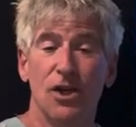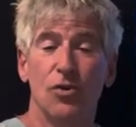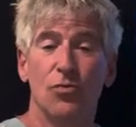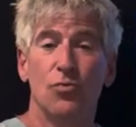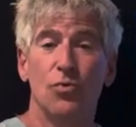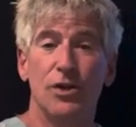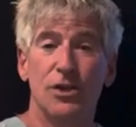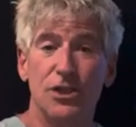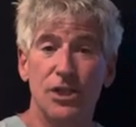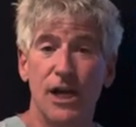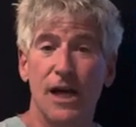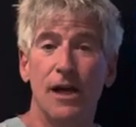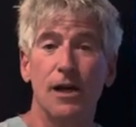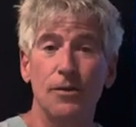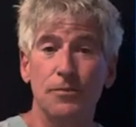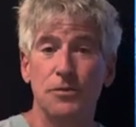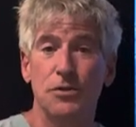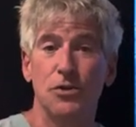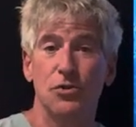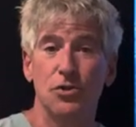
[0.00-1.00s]
which
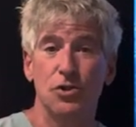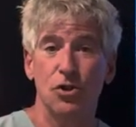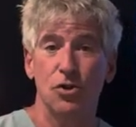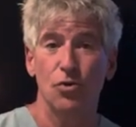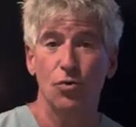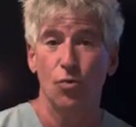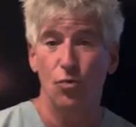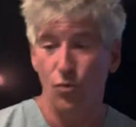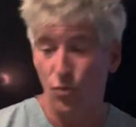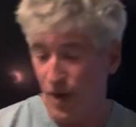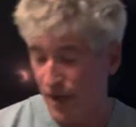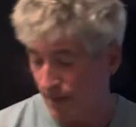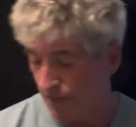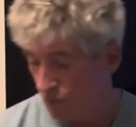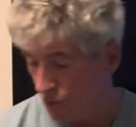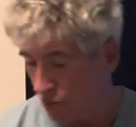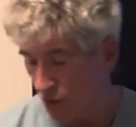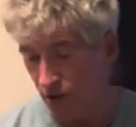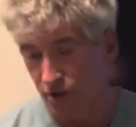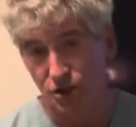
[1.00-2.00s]
helps you do way more.